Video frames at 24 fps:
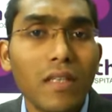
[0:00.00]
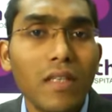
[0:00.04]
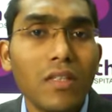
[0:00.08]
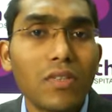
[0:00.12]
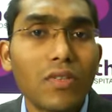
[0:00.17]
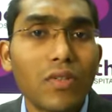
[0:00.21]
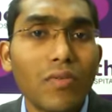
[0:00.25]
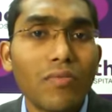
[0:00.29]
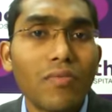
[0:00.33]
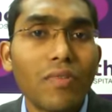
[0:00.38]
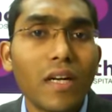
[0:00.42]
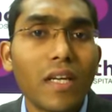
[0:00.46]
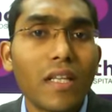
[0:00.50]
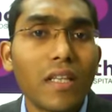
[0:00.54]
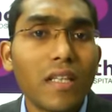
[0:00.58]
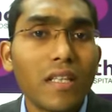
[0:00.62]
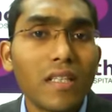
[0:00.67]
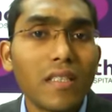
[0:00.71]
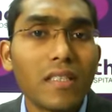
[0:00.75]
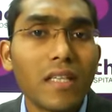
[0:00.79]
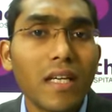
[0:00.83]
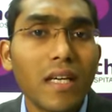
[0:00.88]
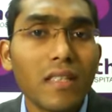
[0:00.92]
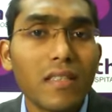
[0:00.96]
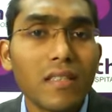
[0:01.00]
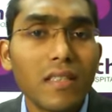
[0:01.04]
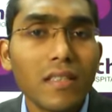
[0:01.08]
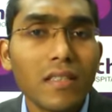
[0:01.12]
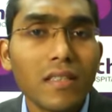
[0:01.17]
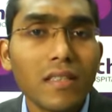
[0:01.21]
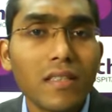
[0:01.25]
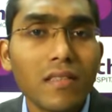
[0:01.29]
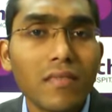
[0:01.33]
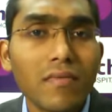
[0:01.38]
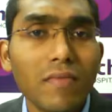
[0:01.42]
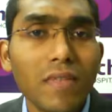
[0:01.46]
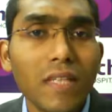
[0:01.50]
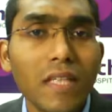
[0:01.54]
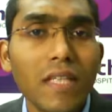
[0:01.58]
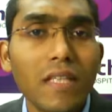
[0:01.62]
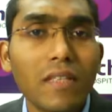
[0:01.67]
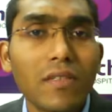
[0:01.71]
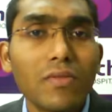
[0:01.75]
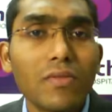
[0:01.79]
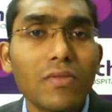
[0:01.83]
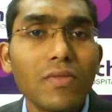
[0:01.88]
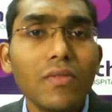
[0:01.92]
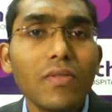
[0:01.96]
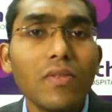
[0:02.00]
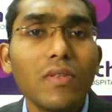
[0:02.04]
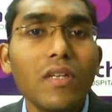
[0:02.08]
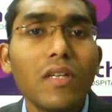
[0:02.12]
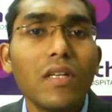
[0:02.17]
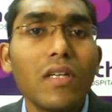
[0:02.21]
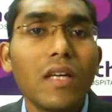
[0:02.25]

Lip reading: So for these cases, we need to do